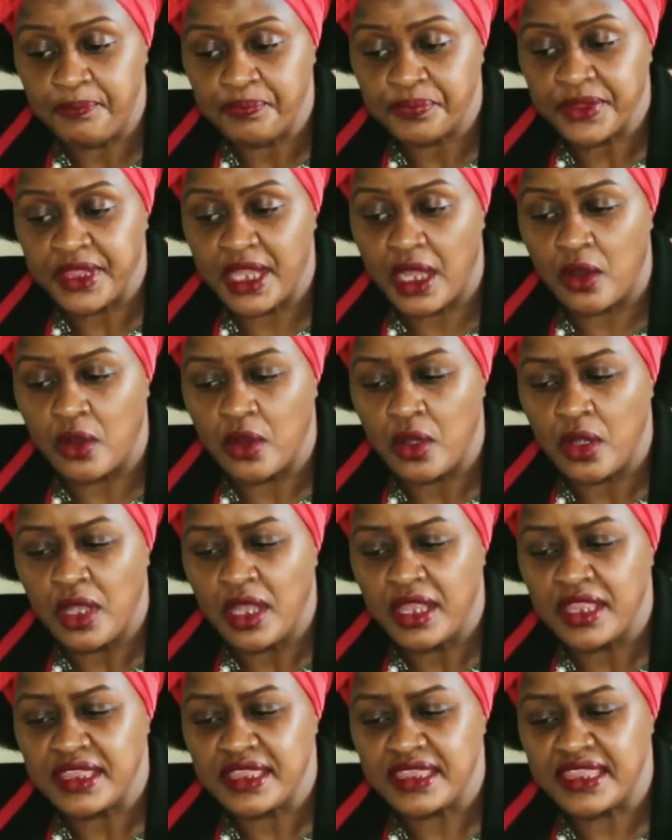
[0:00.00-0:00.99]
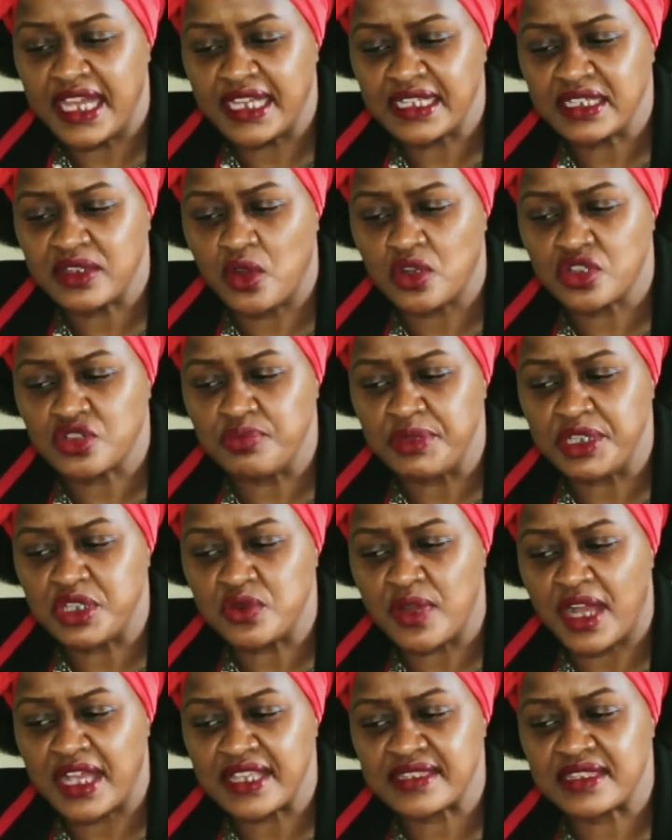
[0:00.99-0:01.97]
Now, that got me to
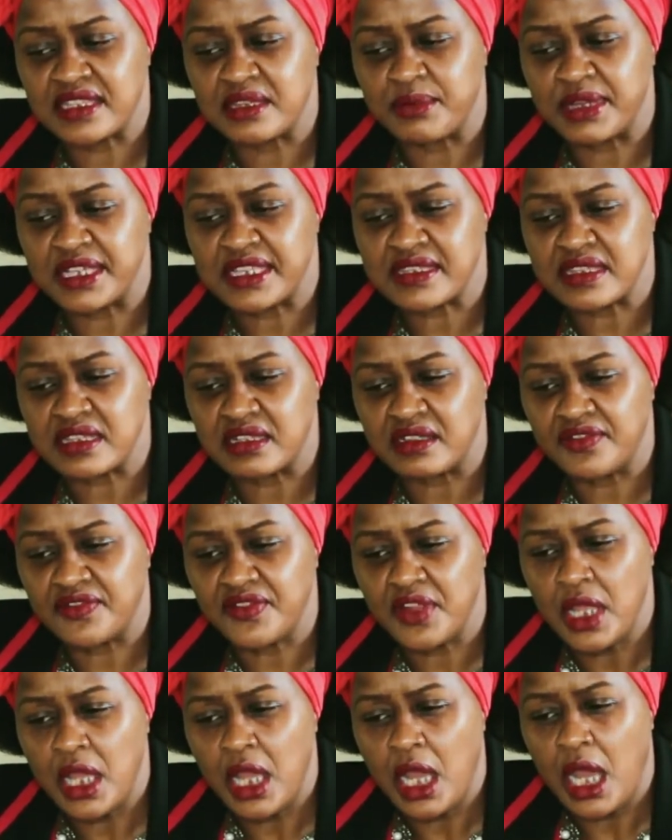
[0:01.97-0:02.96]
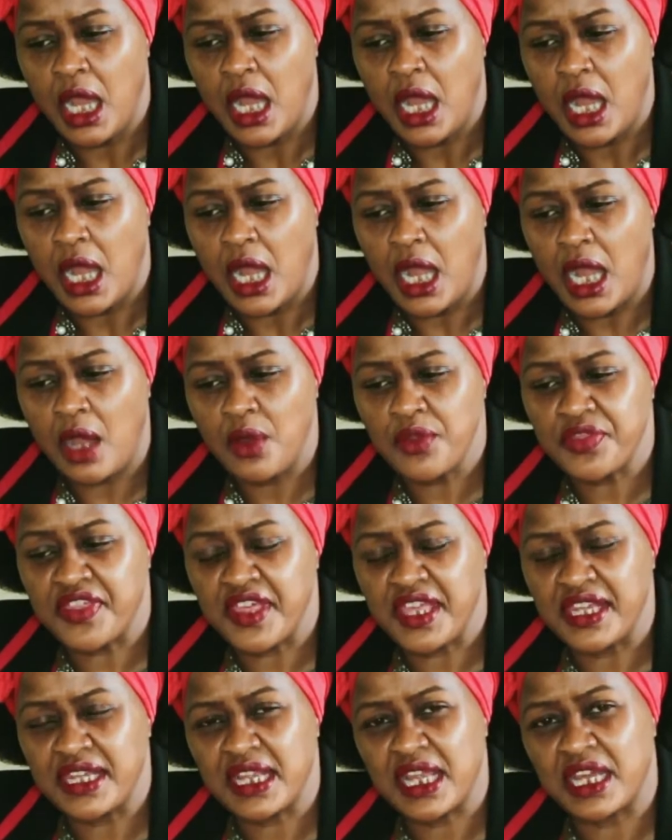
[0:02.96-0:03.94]
asking myself, how
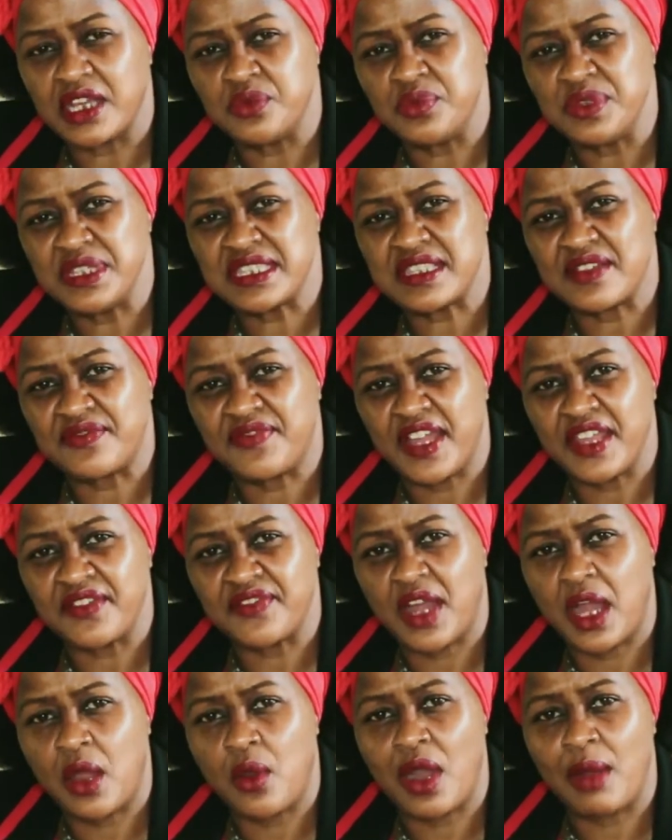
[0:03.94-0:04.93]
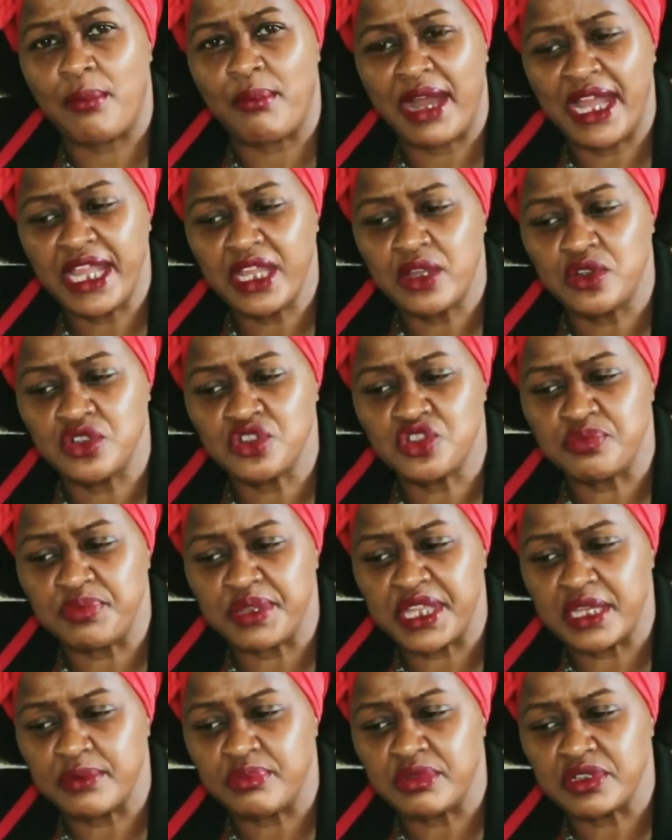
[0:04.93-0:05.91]
then can we survive? How am I going to be
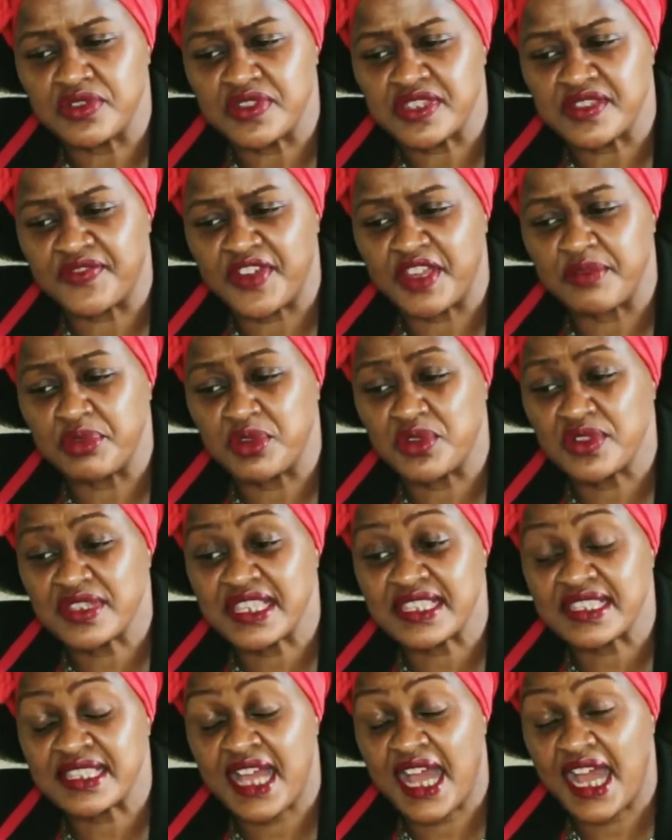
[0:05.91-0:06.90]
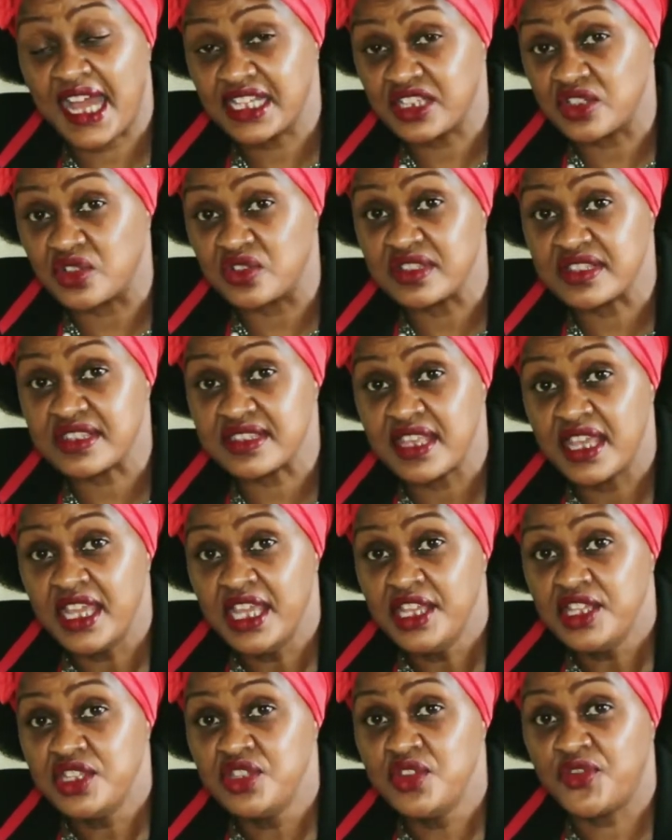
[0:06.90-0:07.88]
able to survive? Because as adults,
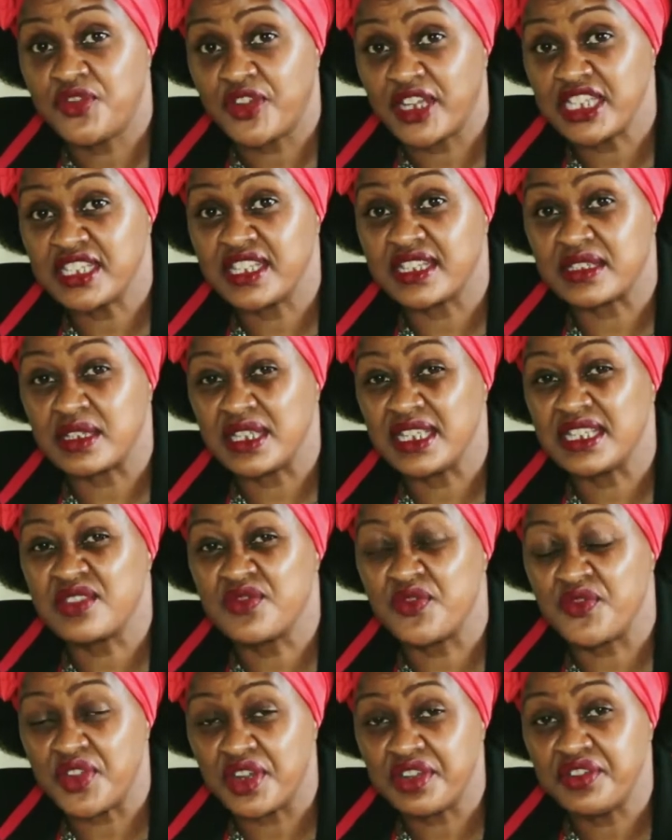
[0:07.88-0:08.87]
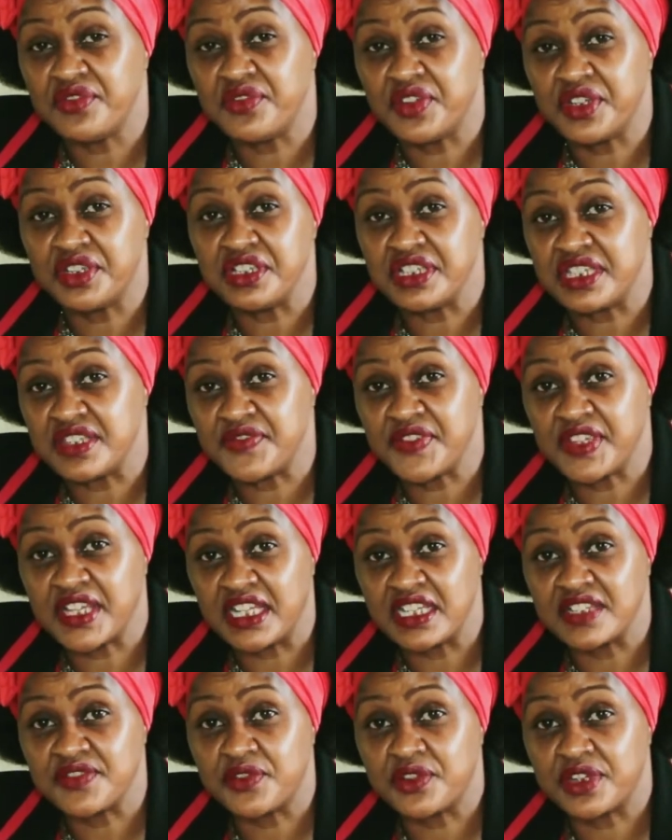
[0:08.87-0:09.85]
you find that it's very, very
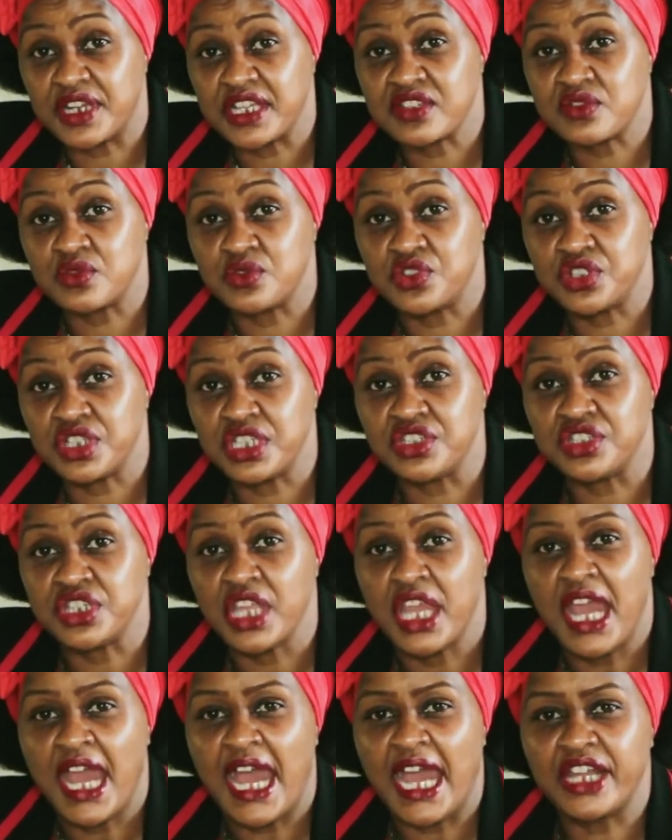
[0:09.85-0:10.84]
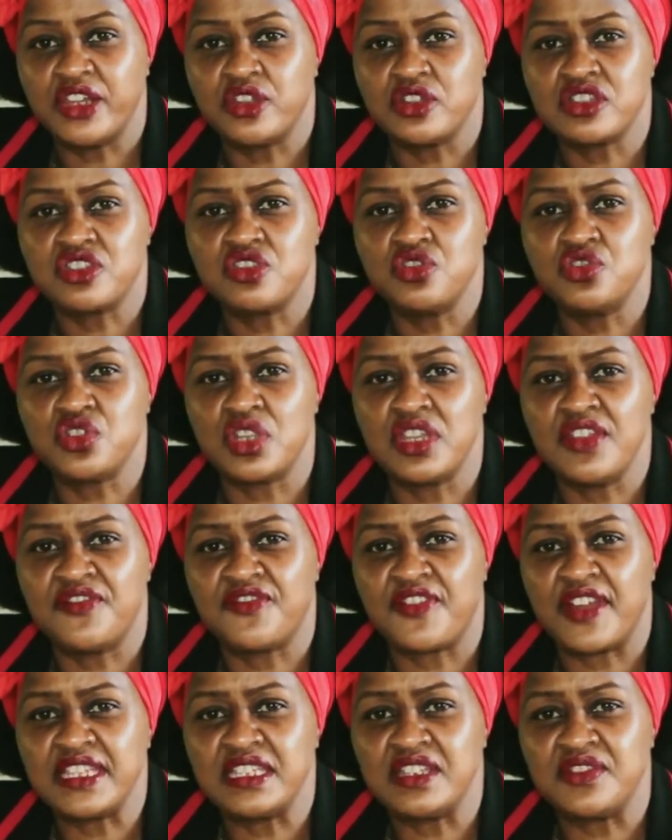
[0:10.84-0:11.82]
difficult for us to change. Adults usually
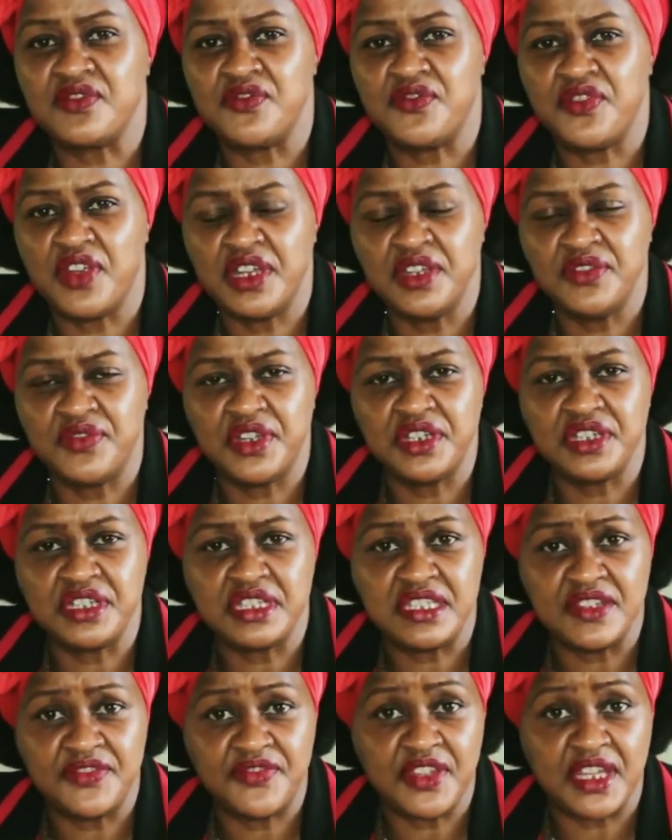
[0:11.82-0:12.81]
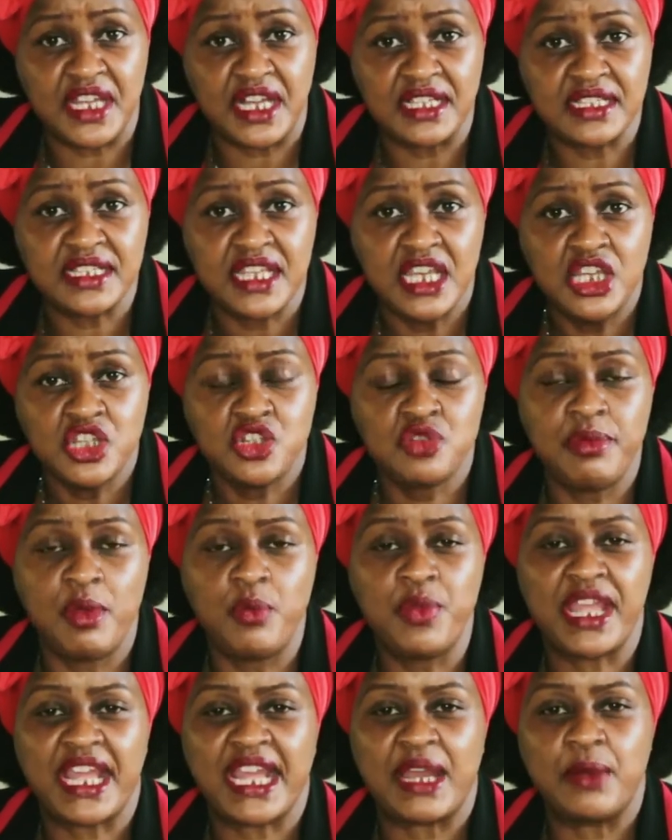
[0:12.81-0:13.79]
find it very, very difficult to,
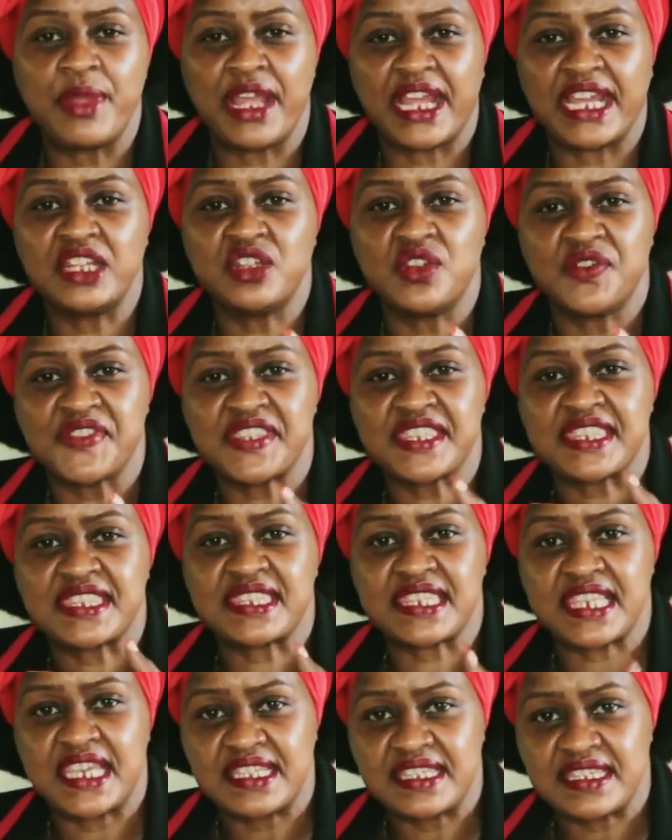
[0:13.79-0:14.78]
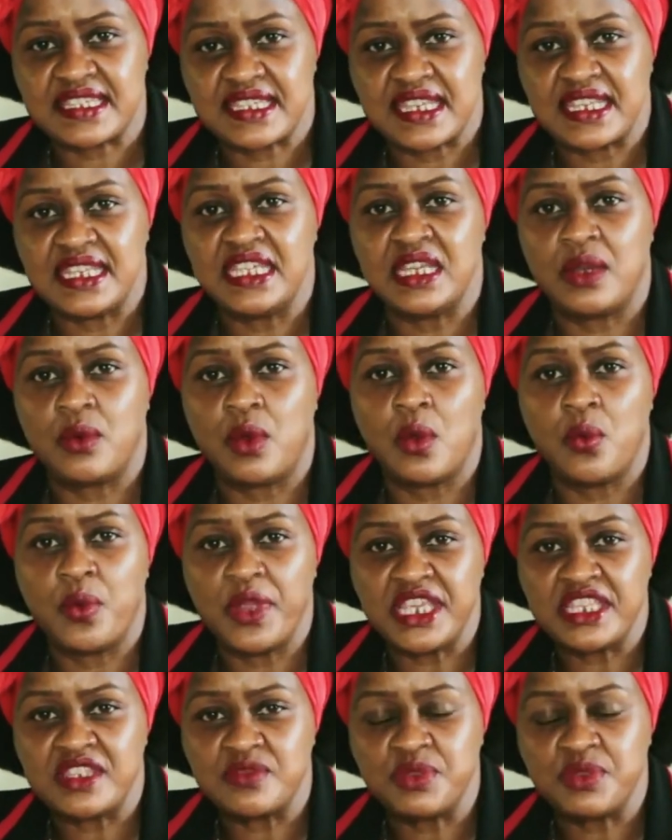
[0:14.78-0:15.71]
we kind of set in our ways.